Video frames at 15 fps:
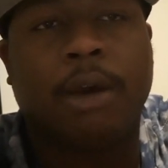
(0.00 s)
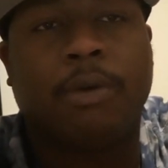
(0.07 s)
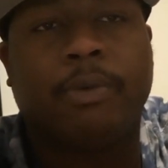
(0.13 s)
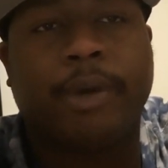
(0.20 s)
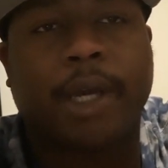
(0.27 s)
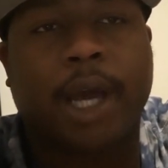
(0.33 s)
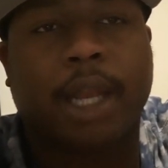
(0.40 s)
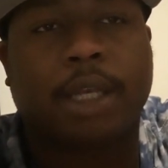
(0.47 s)

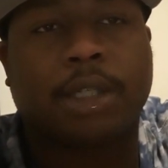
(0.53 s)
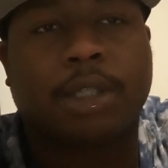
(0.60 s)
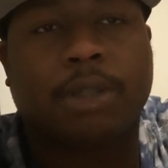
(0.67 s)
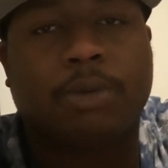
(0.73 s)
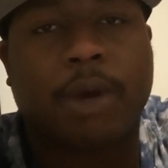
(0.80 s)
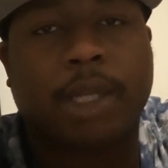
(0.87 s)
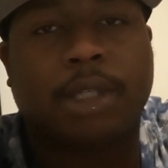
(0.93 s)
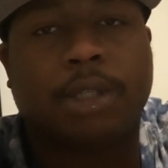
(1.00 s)
We got the
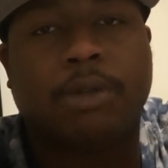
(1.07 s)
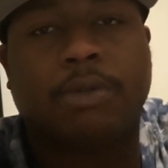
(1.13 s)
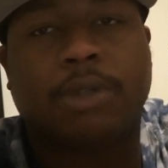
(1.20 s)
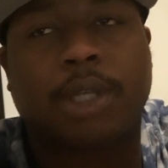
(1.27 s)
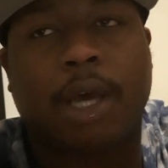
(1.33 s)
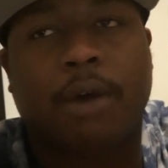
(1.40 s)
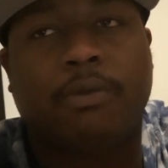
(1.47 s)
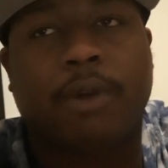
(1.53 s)

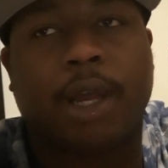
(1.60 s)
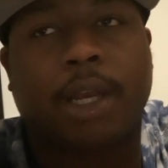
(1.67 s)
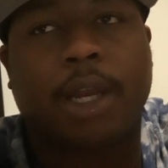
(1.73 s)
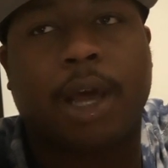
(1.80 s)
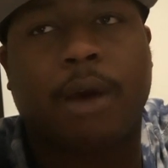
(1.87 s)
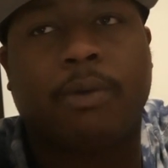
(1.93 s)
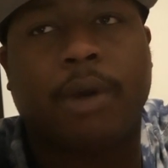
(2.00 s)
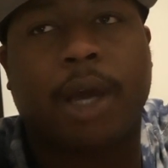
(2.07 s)
sweatsuits out right
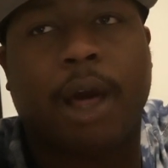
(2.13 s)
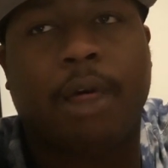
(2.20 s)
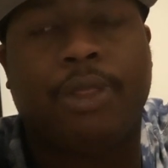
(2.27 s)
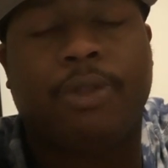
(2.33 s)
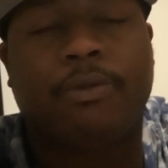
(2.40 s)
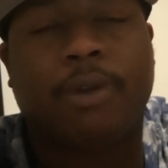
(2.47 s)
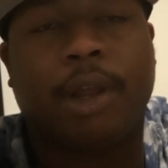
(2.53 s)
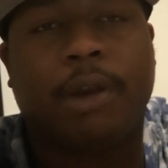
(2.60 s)
now. We got
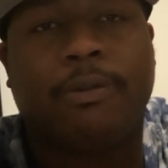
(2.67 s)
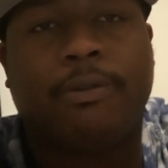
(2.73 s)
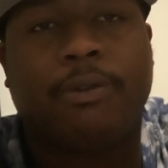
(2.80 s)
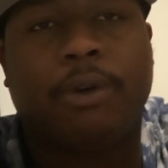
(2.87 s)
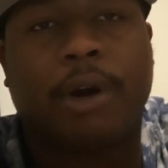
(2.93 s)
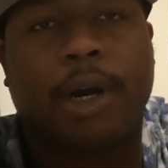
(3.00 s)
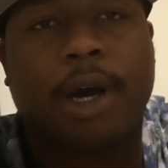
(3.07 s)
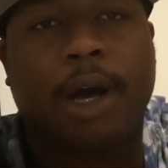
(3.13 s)
three to
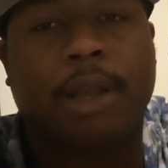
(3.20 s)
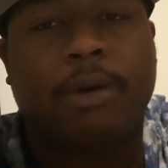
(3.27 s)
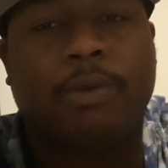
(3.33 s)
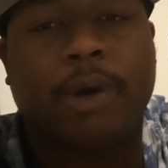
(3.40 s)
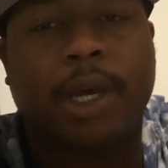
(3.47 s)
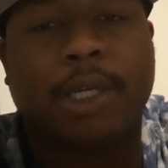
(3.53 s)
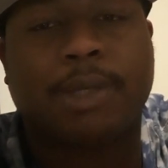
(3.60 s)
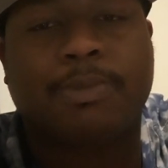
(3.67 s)
four
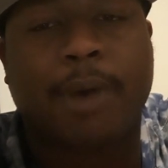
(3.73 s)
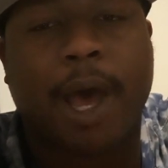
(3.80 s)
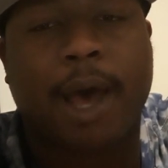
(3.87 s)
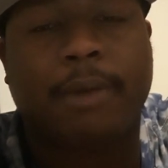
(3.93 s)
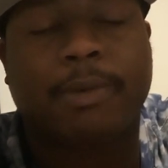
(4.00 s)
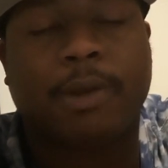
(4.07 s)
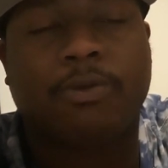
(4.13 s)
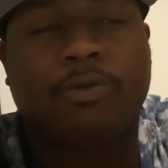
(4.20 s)
colorways
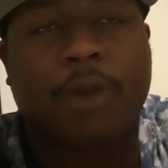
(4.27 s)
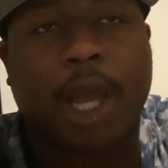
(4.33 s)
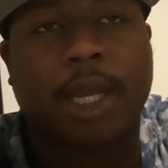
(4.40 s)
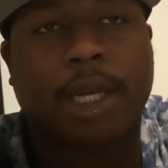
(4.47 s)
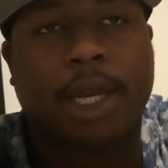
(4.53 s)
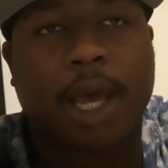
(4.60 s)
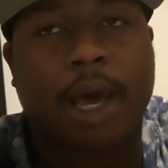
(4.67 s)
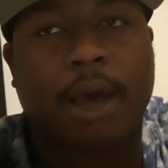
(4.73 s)
popping
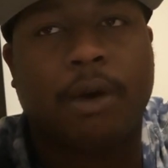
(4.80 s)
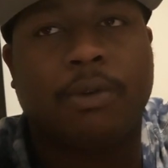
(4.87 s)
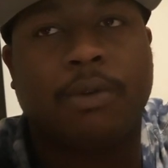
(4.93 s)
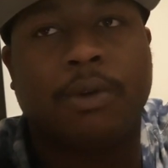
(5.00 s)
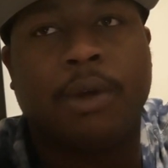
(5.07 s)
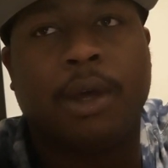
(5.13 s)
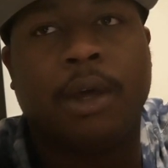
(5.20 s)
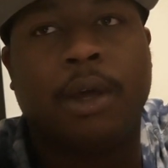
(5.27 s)
right now
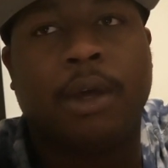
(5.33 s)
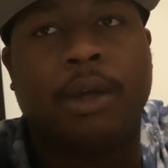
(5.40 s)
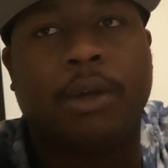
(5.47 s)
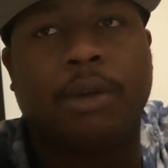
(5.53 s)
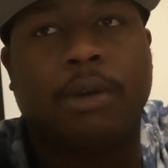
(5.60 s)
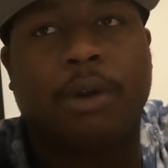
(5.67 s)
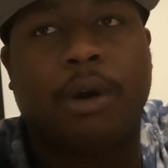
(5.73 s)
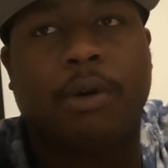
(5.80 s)

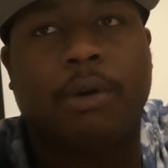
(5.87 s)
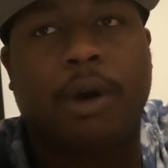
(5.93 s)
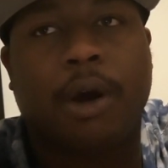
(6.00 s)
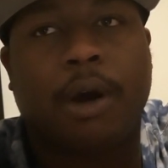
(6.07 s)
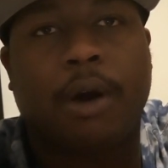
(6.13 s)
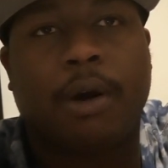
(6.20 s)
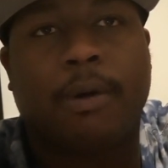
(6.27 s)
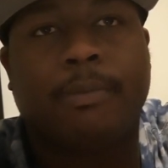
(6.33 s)
you know,
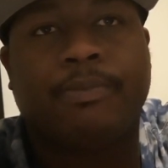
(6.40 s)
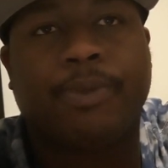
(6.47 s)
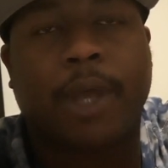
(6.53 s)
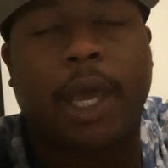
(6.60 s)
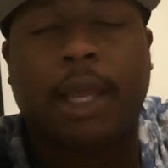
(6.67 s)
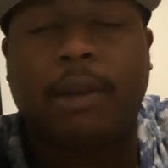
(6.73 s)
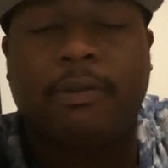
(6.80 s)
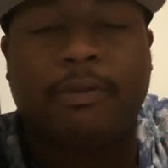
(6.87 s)
um,
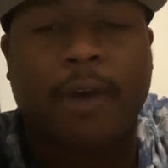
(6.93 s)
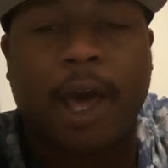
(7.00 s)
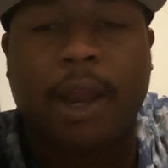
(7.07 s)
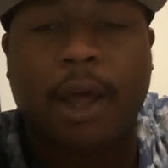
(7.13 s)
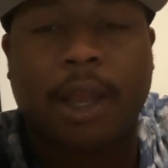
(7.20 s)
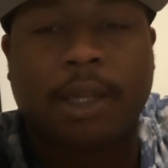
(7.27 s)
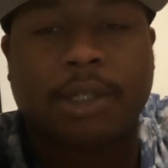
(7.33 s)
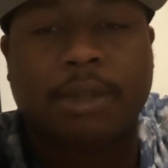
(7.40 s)

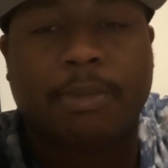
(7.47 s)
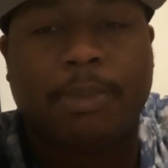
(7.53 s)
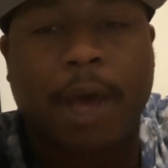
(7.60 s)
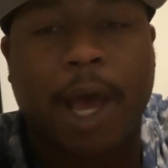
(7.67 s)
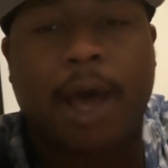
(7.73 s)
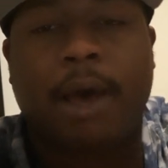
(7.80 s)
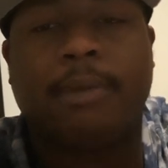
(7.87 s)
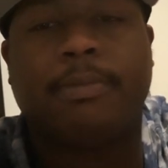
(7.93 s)
$85 a
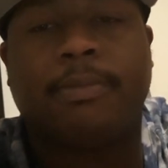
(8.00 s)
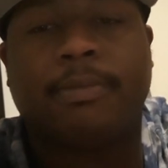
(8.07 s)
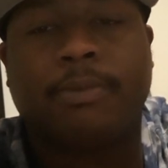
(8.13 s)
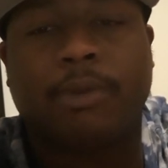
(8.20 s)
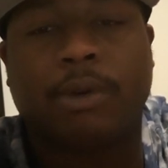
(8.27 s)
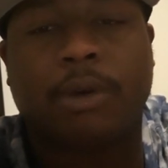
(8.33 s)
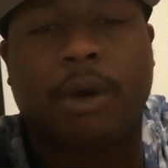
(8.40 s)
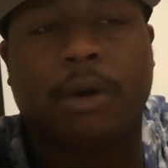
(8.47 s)
pop,
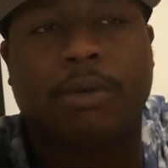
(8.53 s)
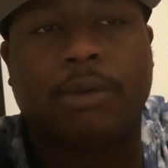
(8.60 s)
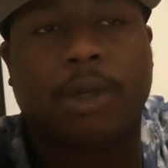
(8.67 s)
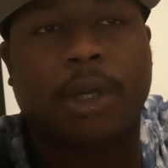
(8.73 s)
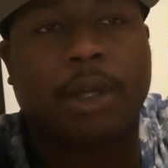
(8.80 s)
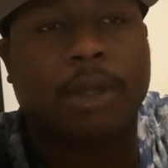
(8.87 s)
you know,